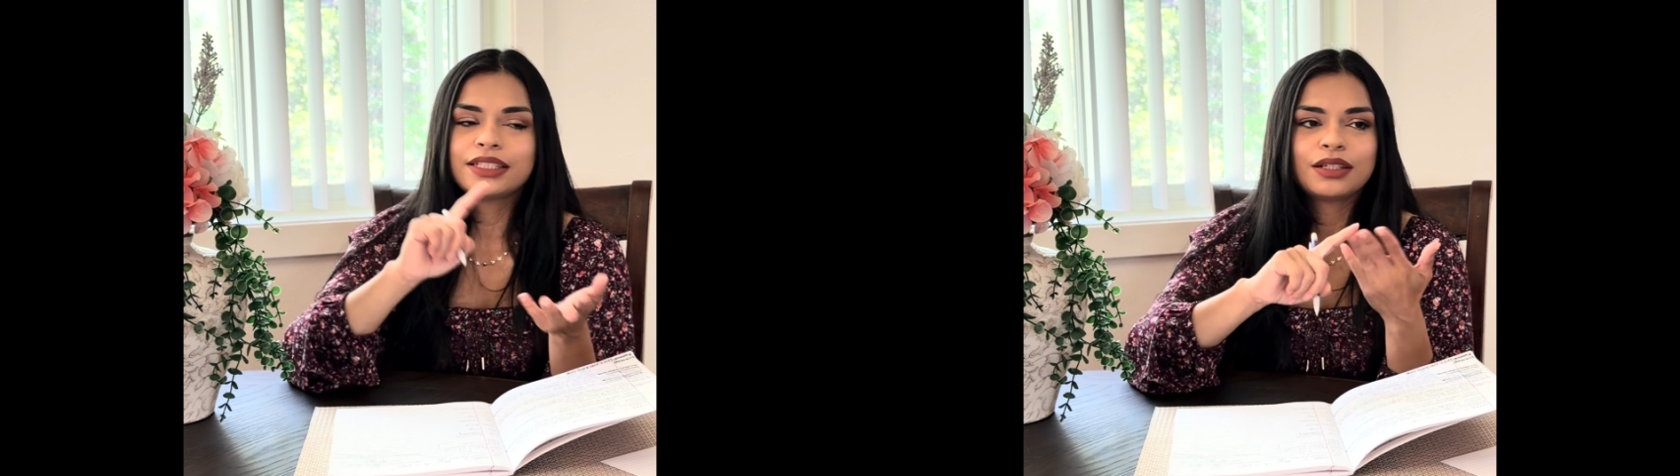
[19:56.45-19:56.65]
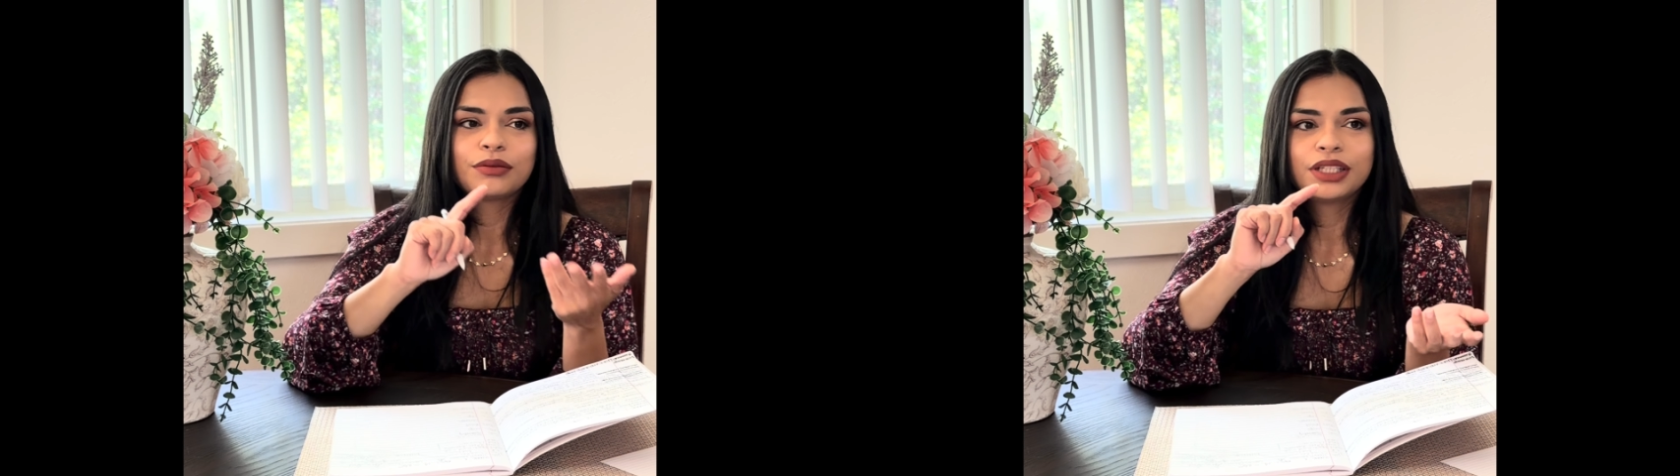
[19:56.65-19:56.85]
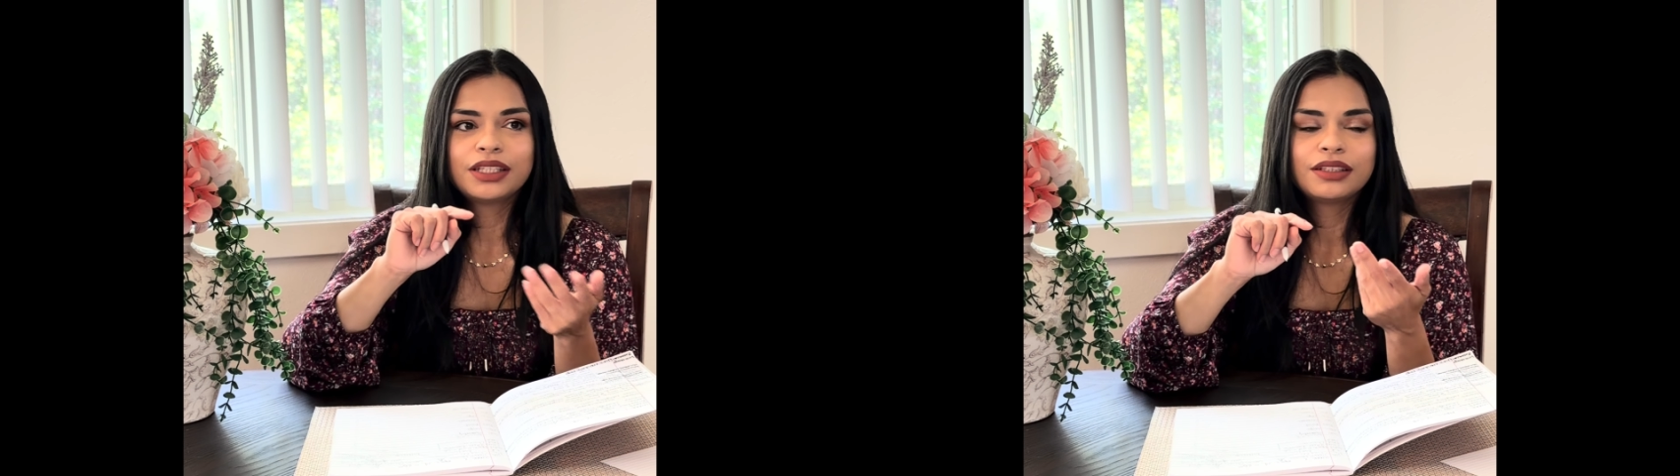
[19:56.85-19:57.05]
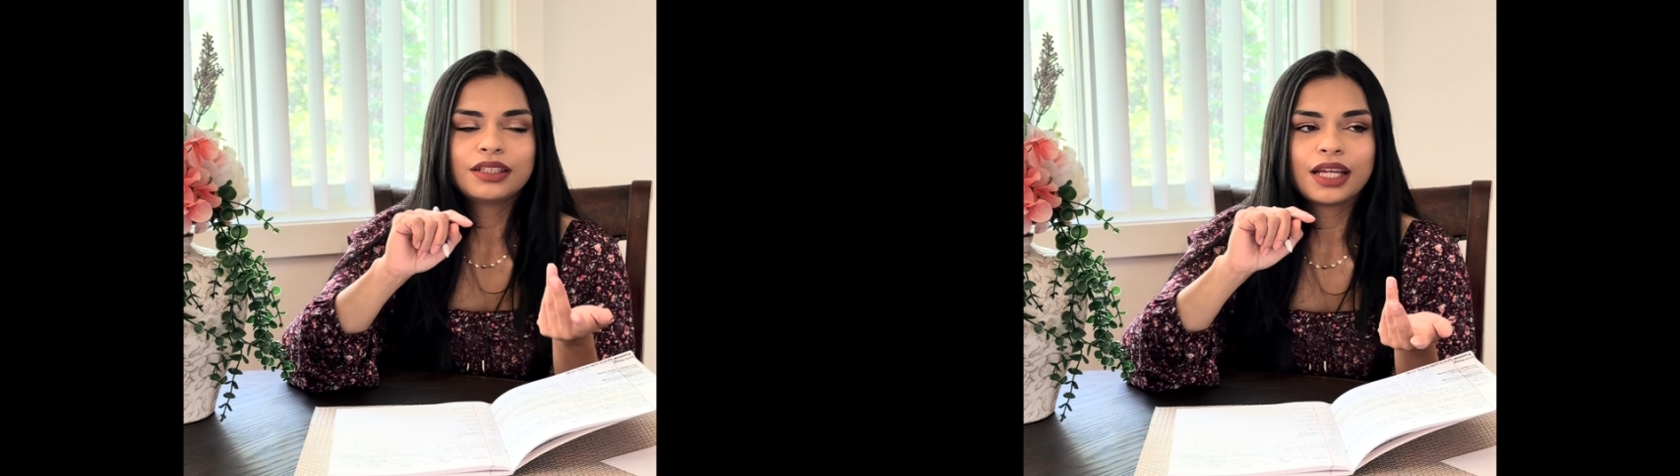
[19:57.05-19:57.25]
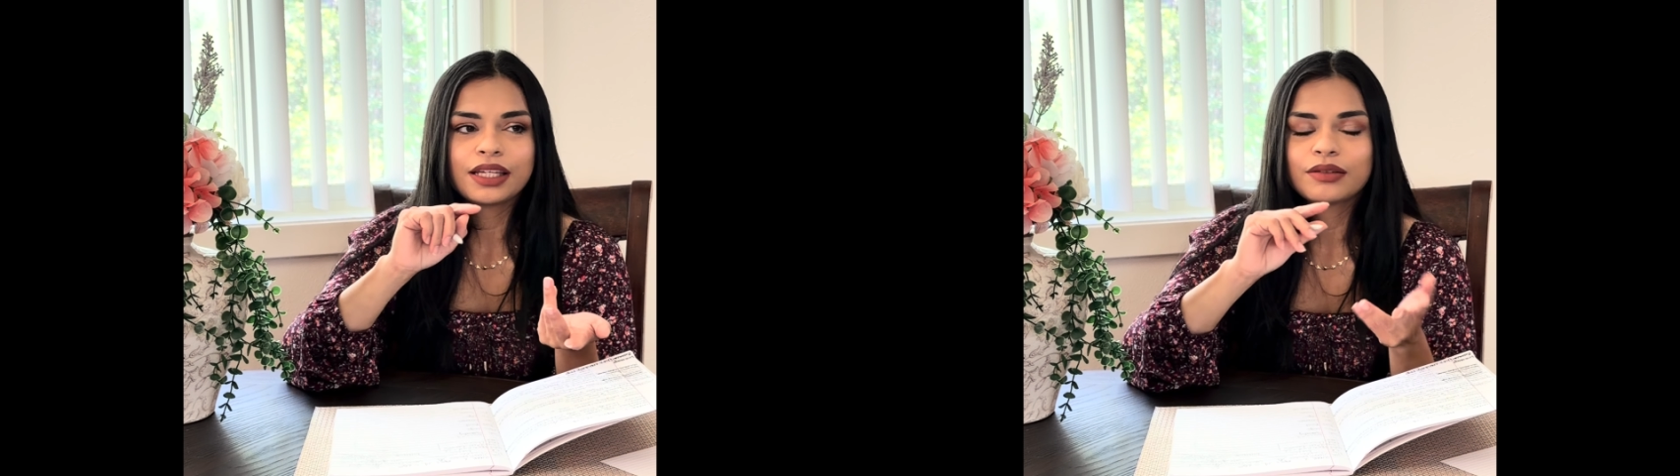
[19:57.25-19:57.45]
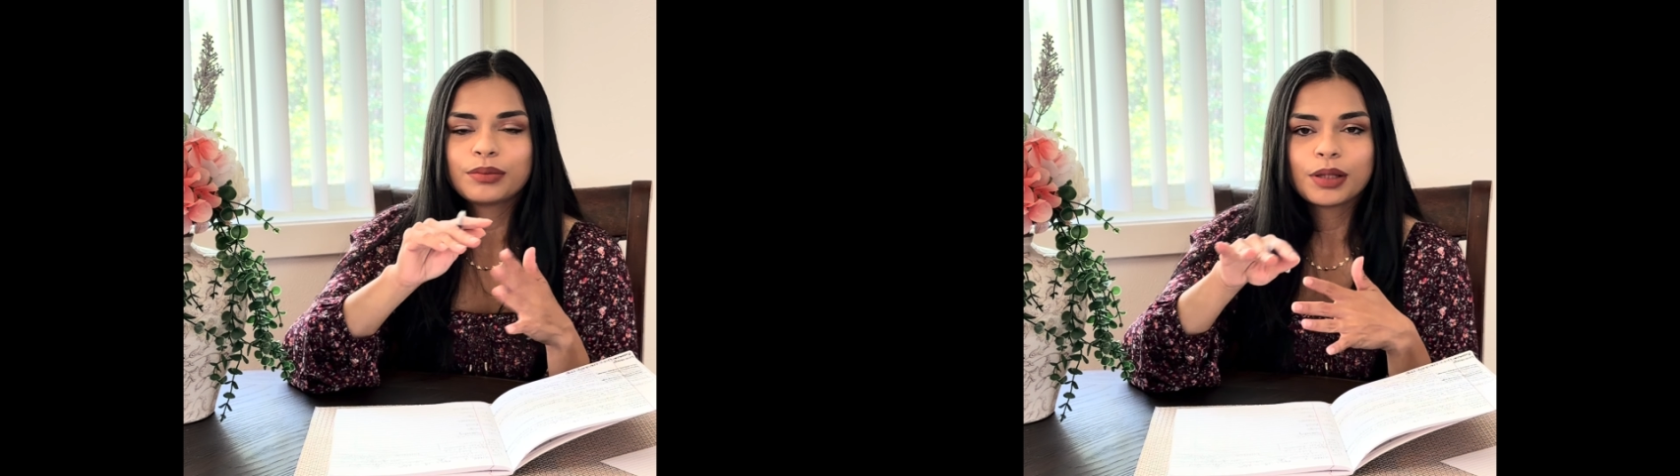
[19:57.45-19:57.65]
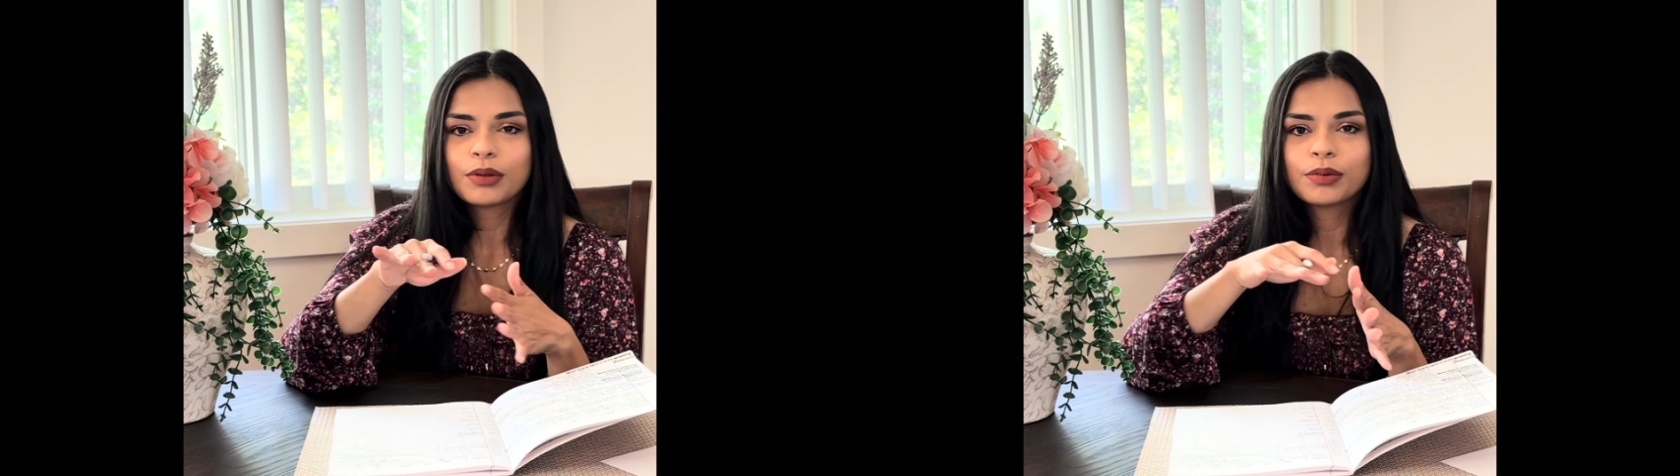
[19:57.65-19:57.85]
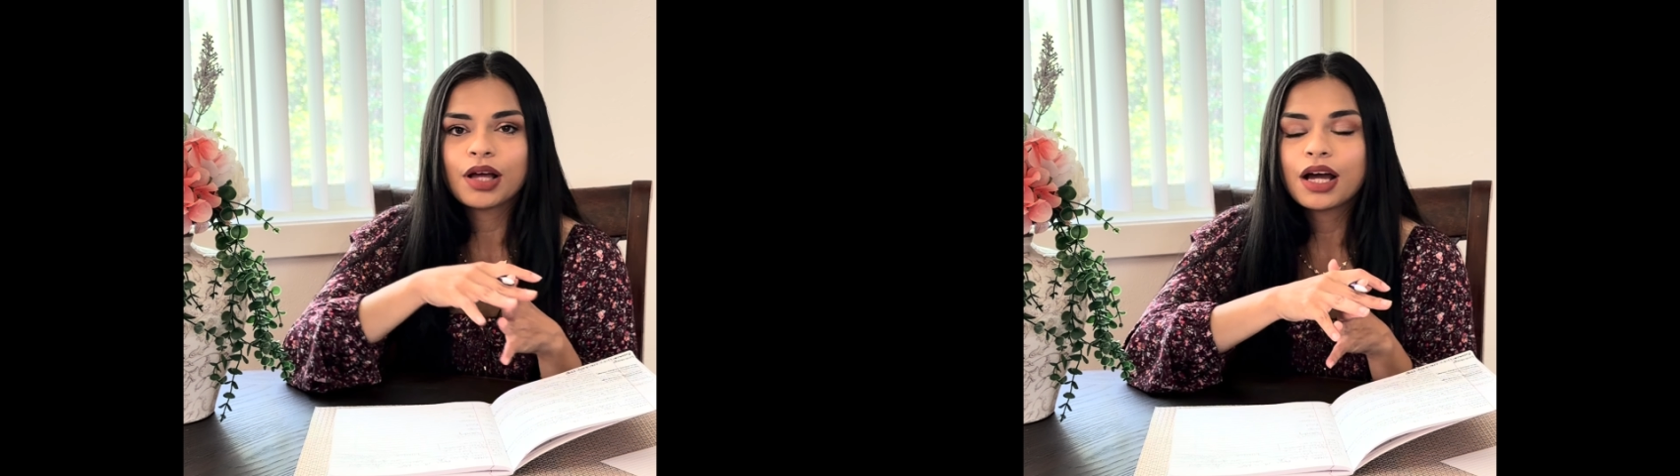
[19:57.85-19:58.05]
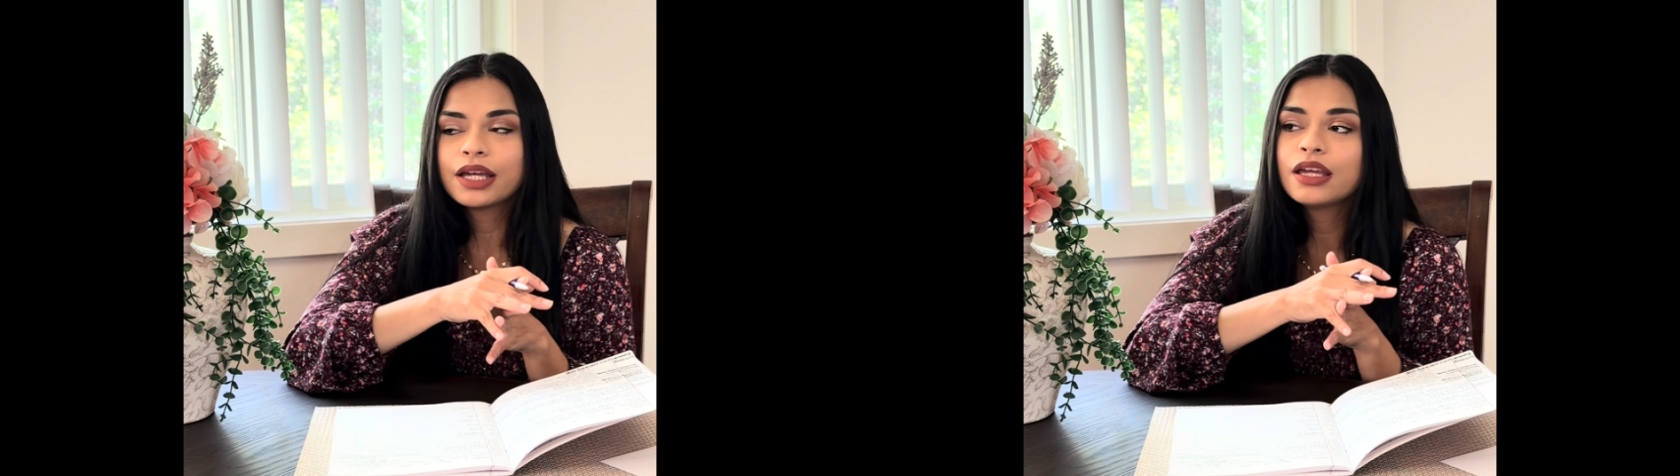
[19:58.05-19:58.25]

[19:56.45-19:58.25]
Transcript: I don't need like blah, blah, blah.